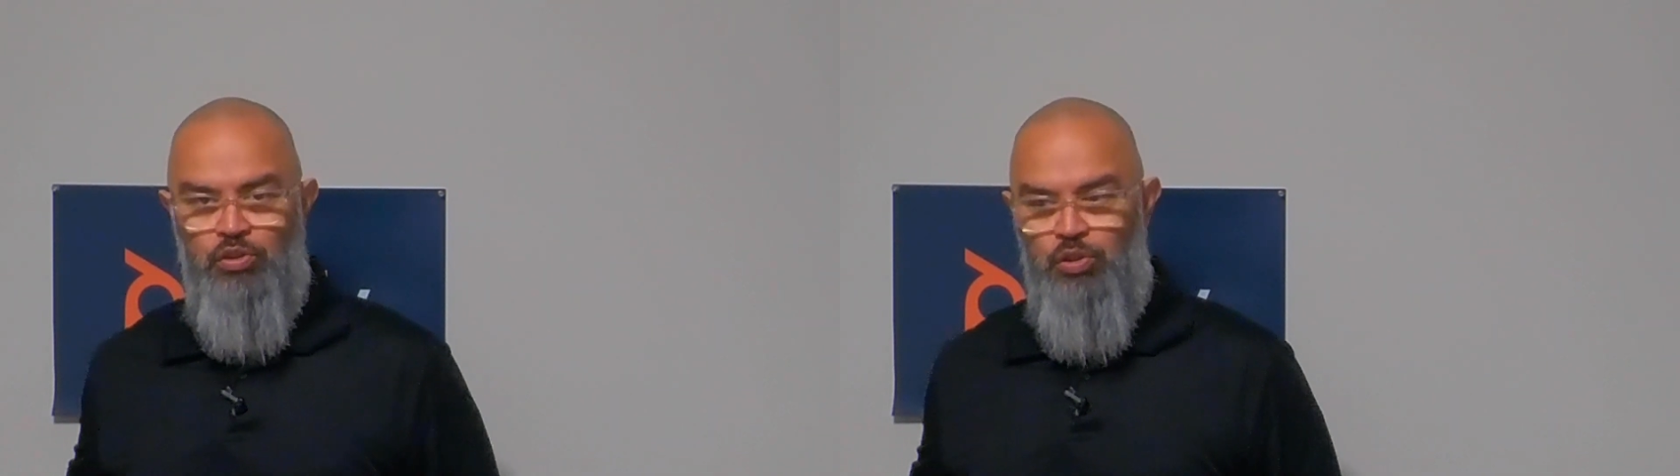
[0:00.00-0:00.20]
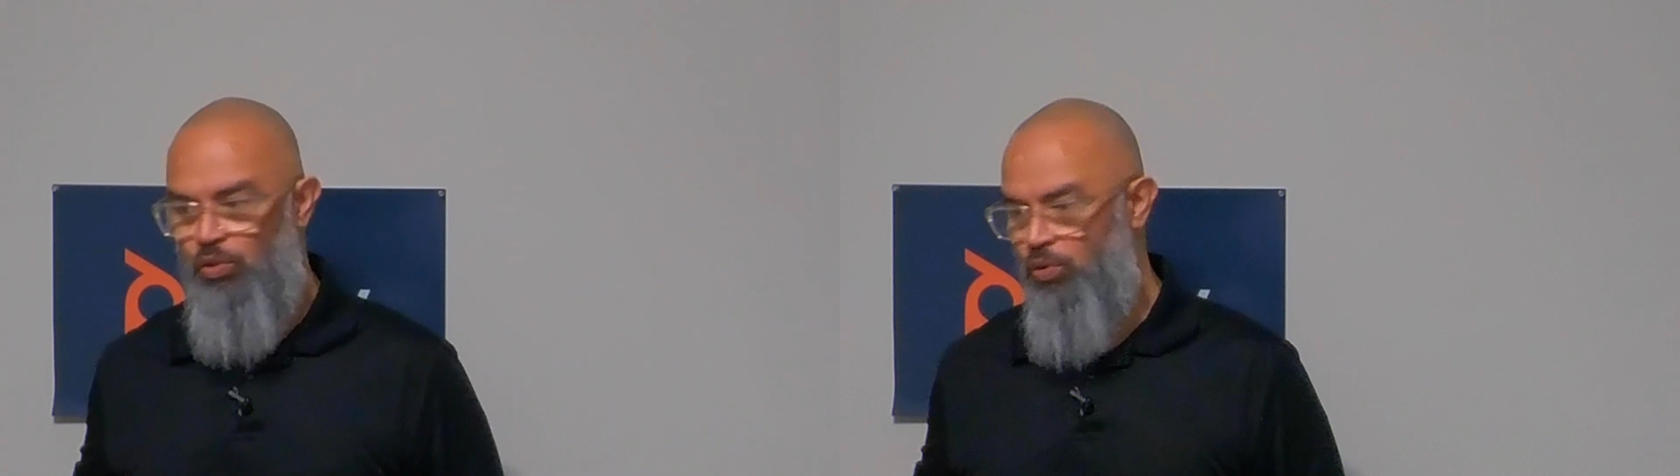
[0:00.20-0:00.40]

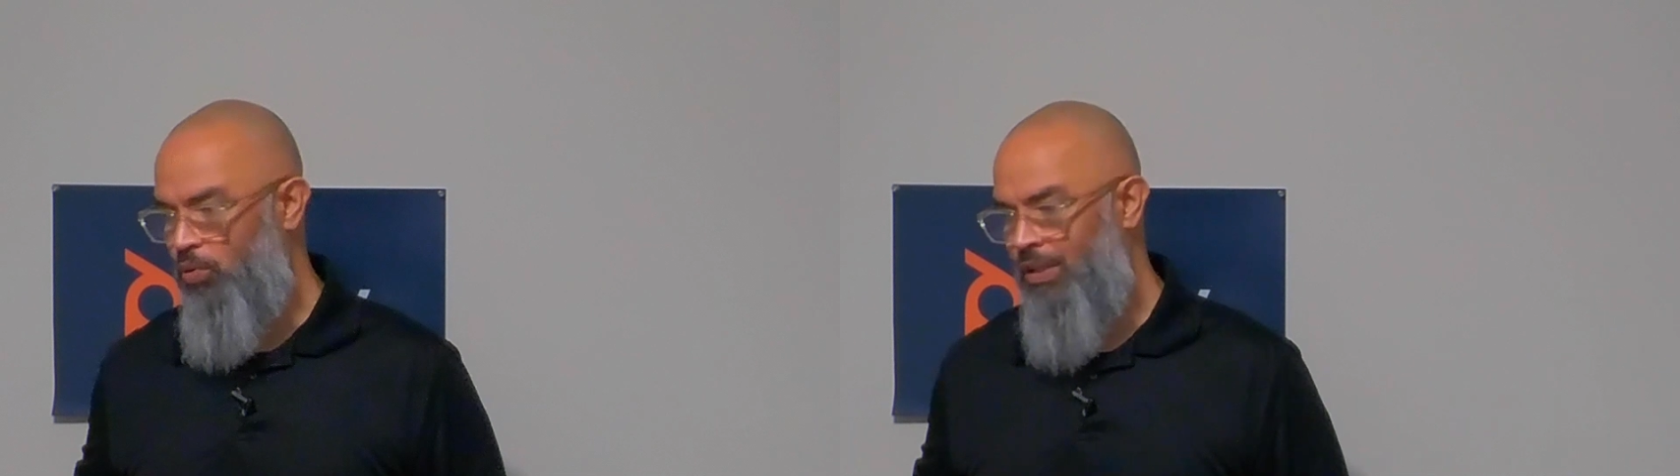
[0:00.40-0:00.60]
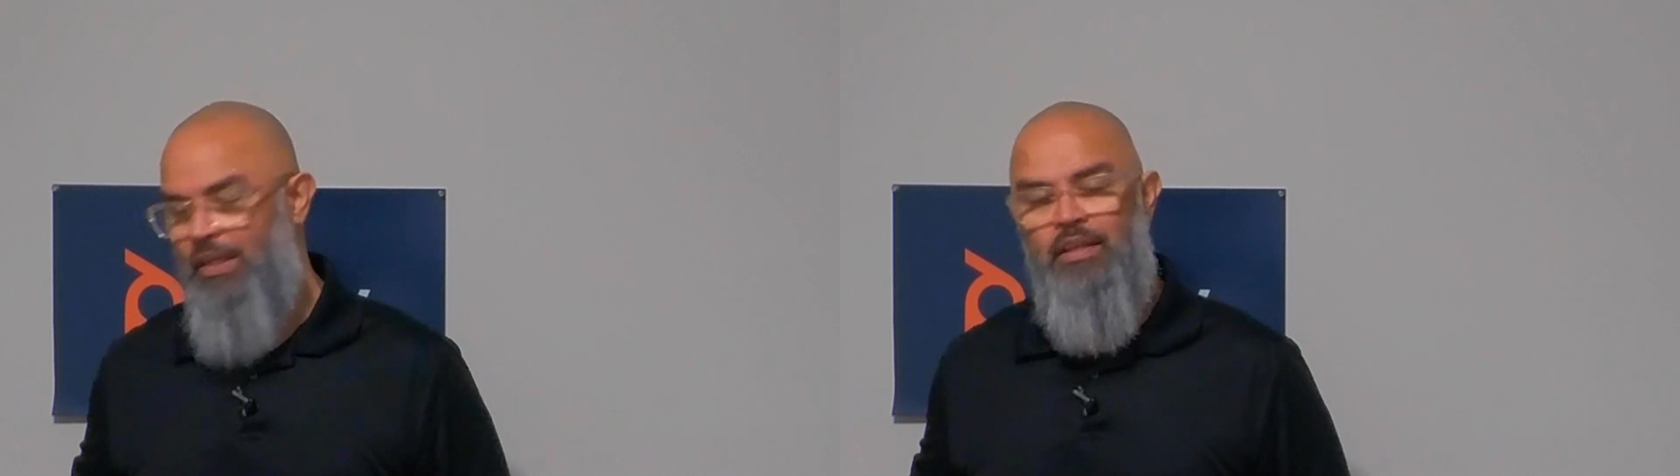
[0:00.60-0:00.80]

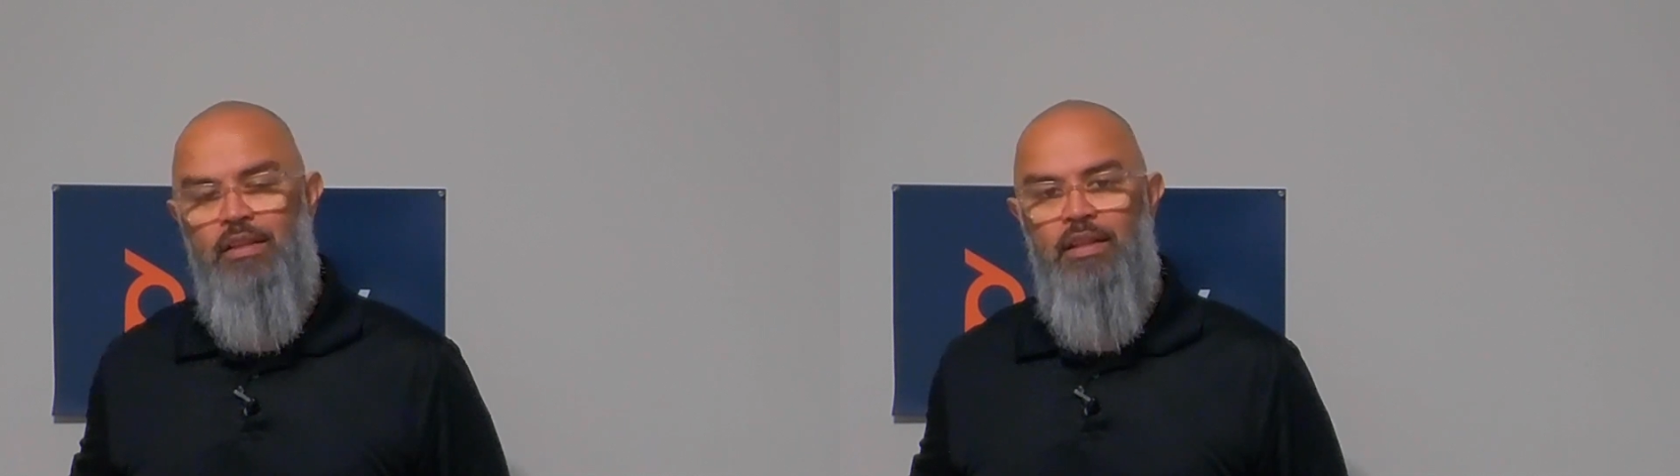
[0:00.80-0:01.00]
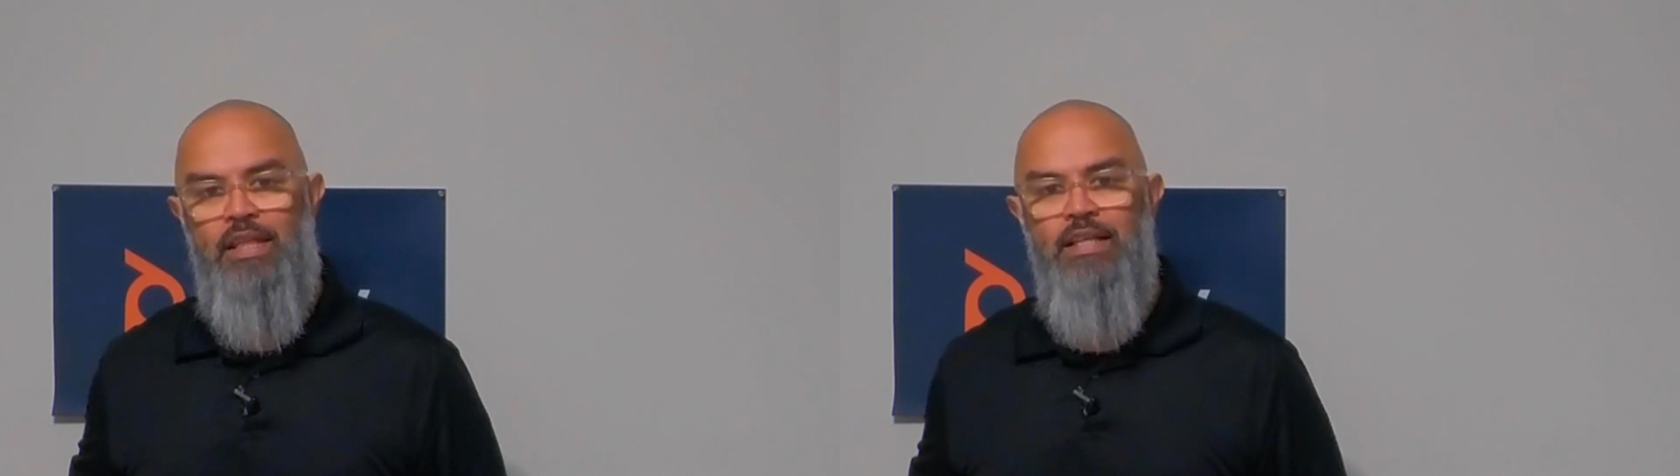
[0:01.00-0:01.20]
to
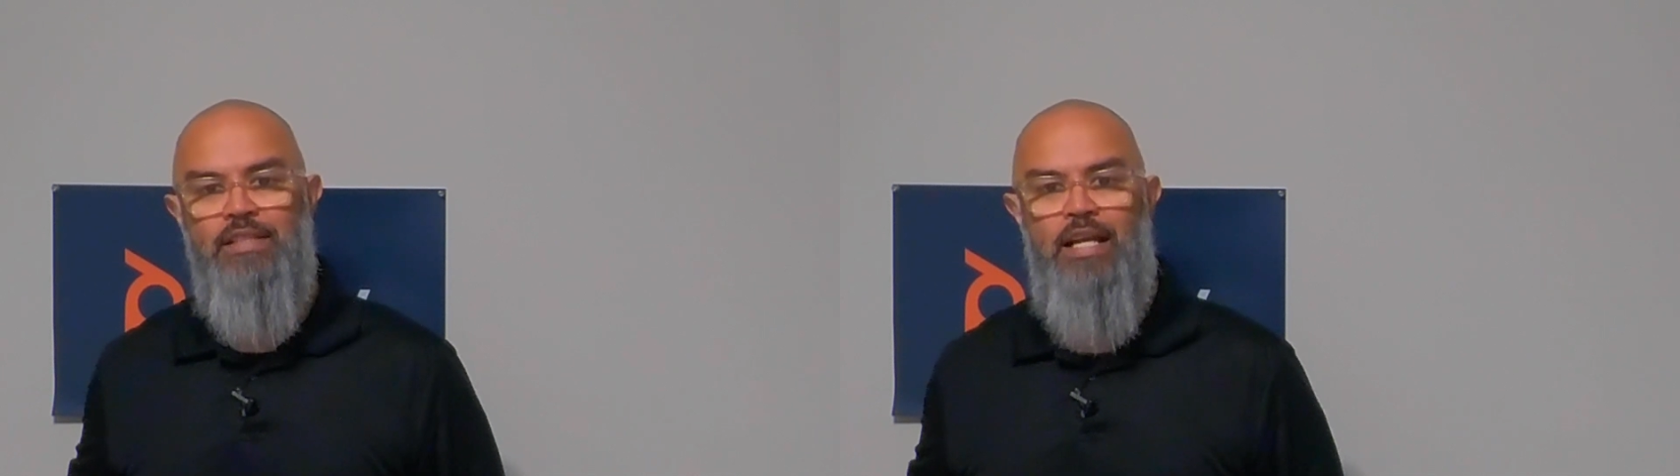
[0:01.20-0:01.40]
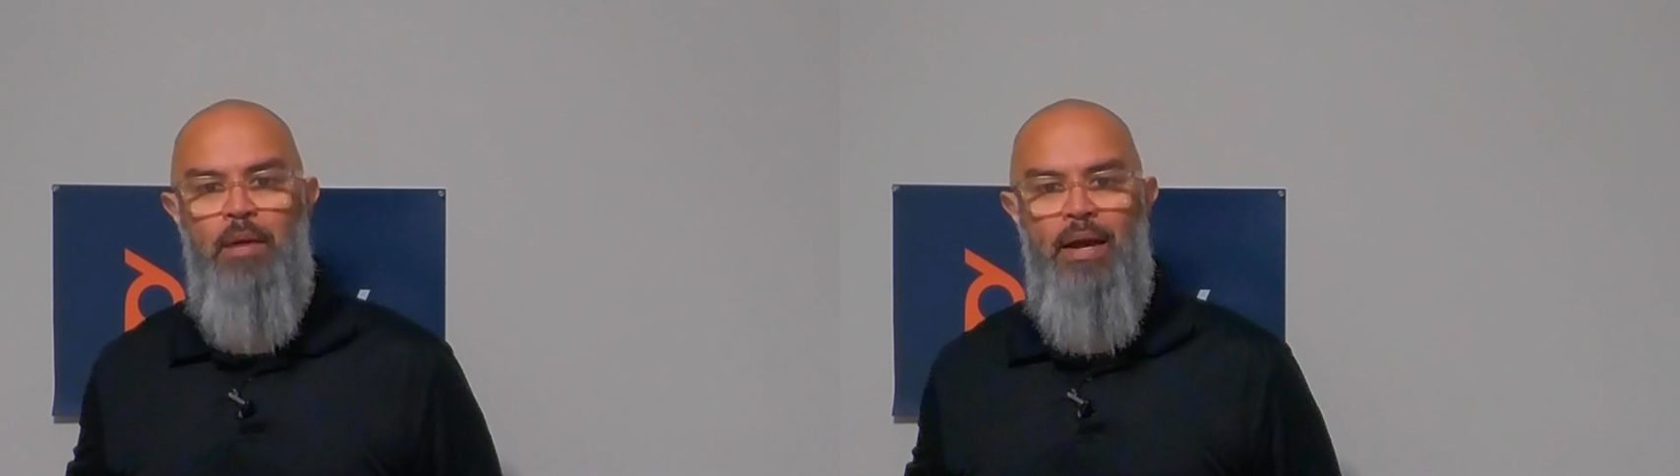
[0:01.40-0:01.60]
the
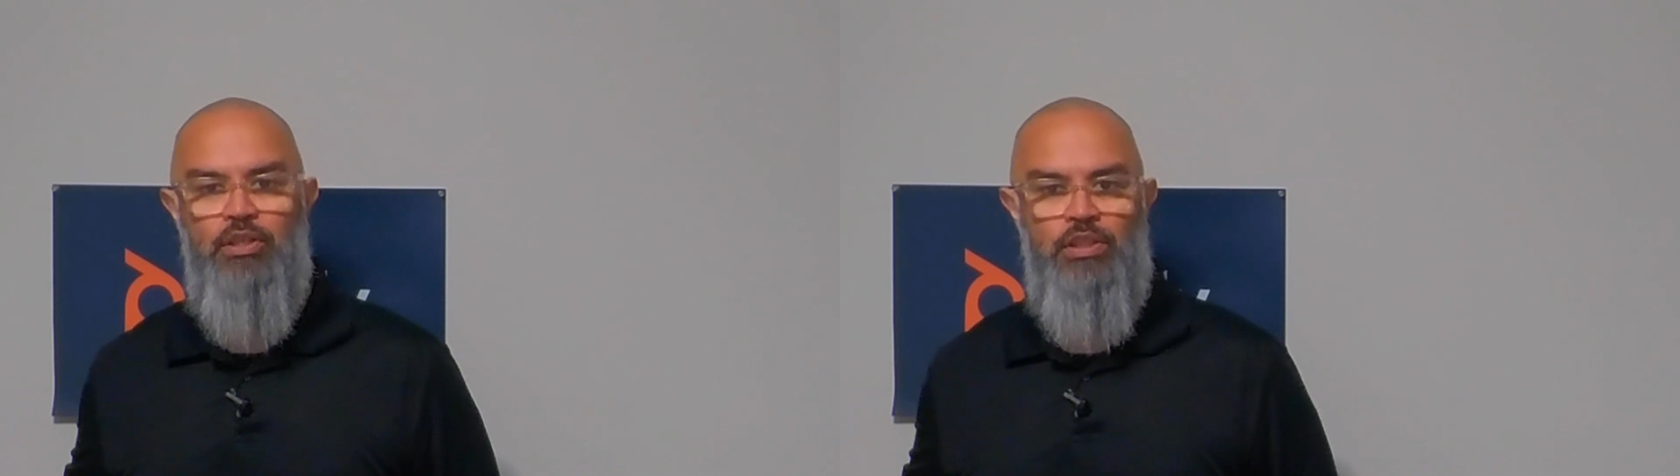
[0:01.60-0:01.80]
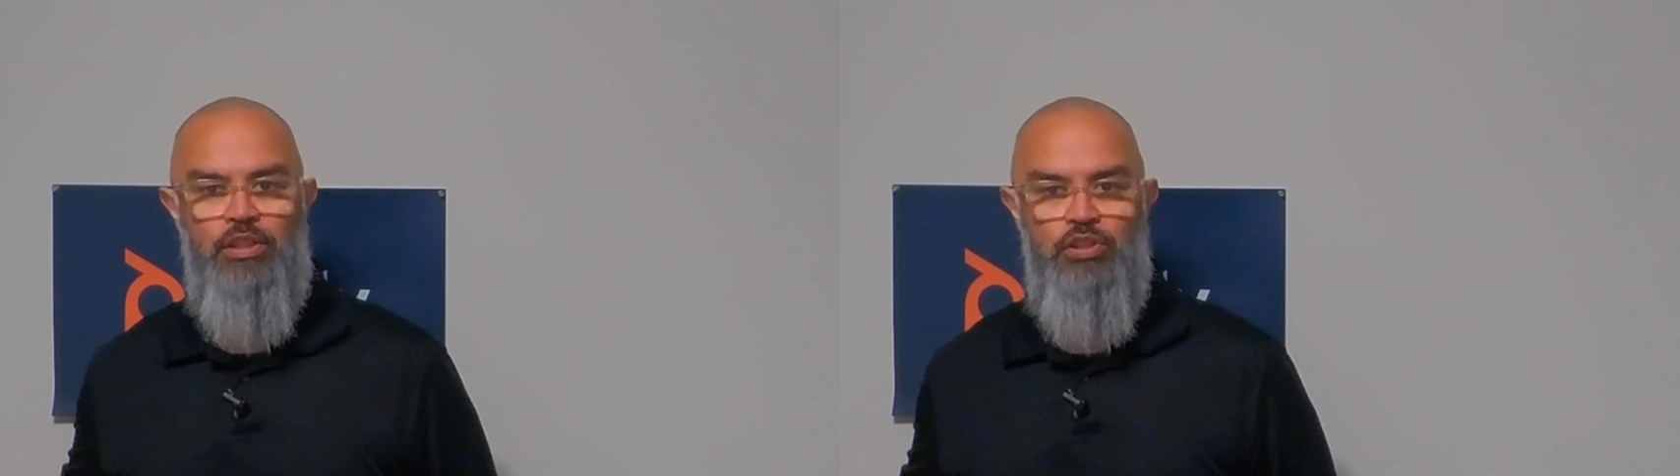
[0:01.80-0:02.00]
things that I'm
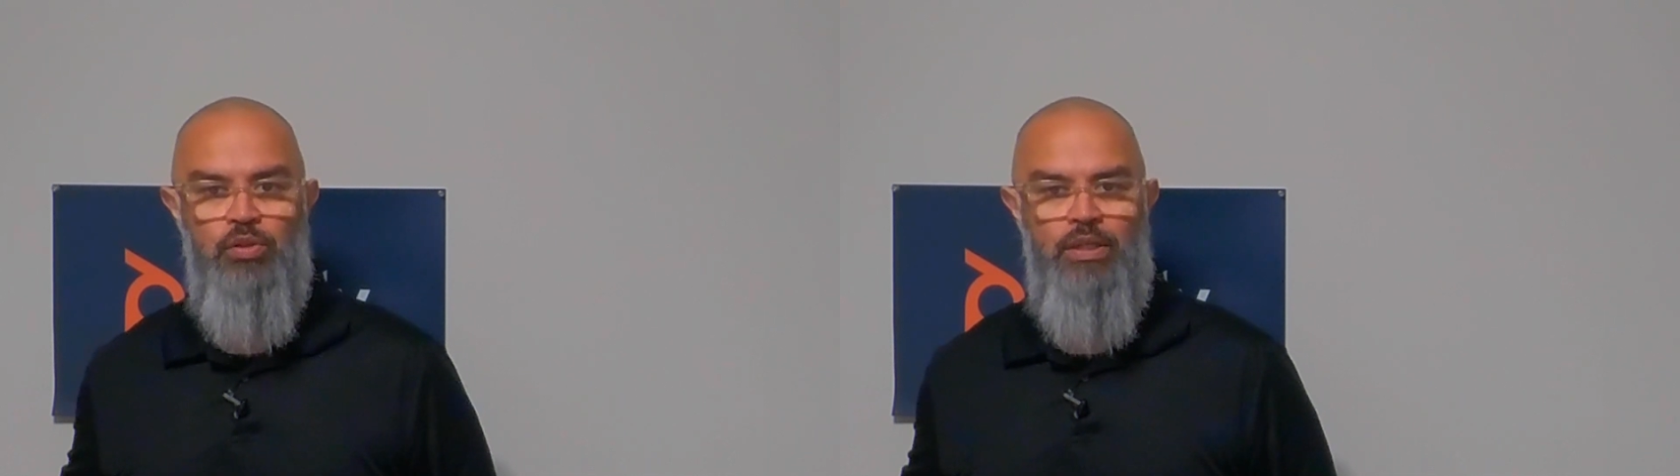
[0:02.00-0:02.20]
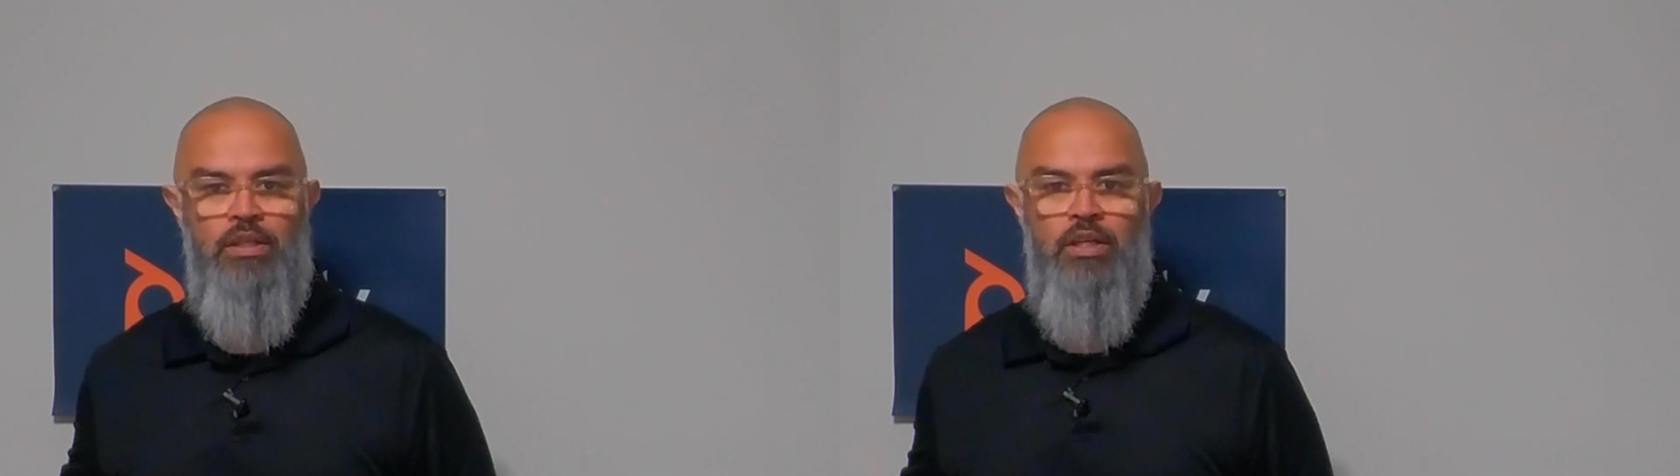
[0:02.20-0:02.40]
actually
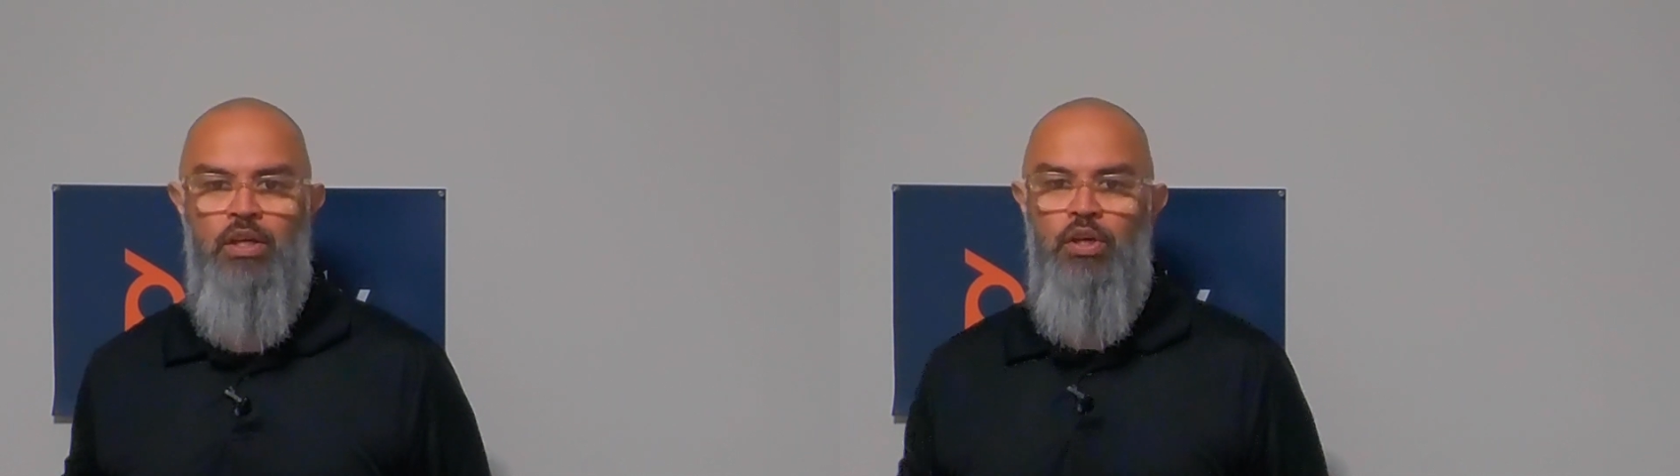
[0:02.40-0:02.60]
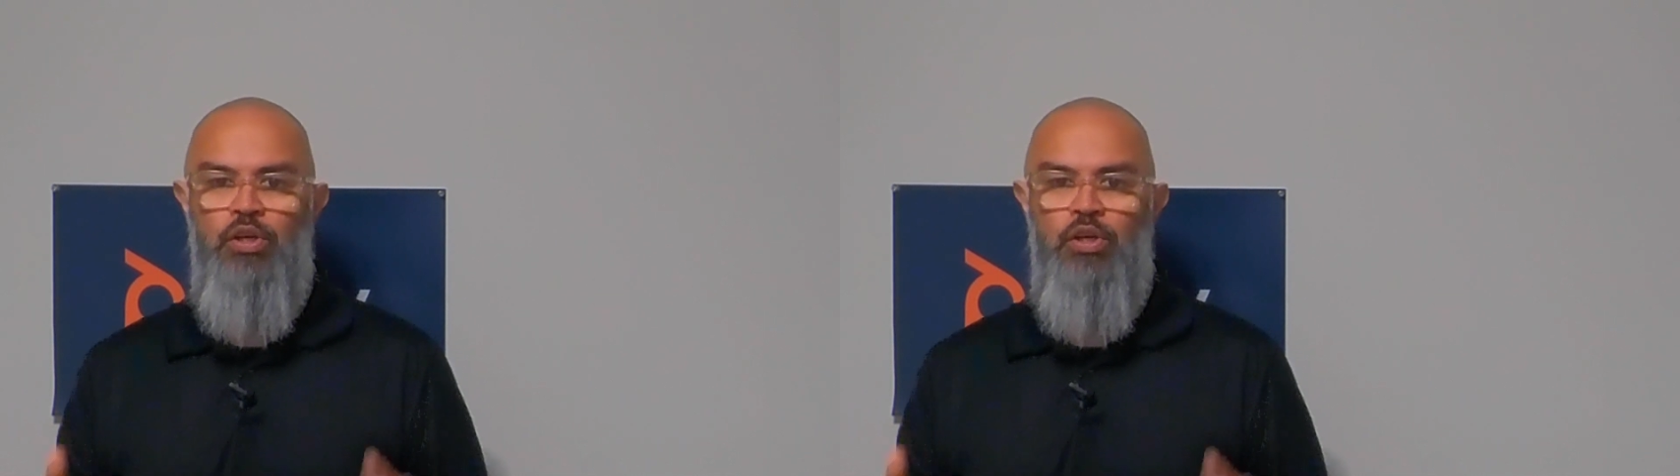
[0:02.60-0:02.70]
doing,